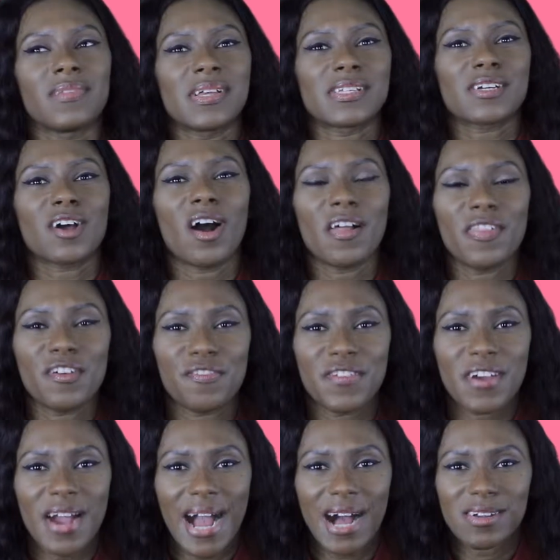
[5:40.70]
Is it called the
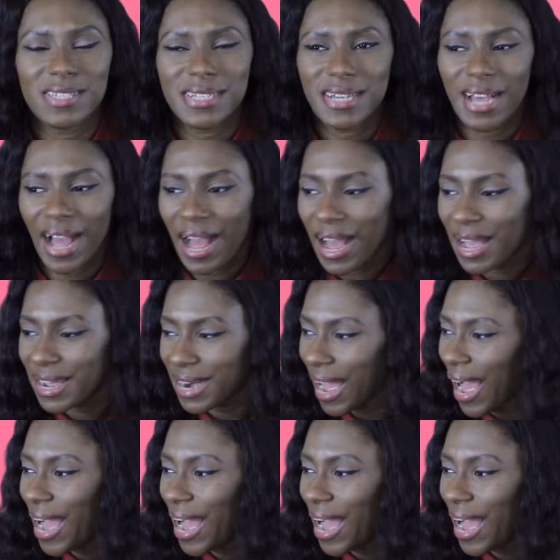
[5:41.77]
Fair Housing Guide?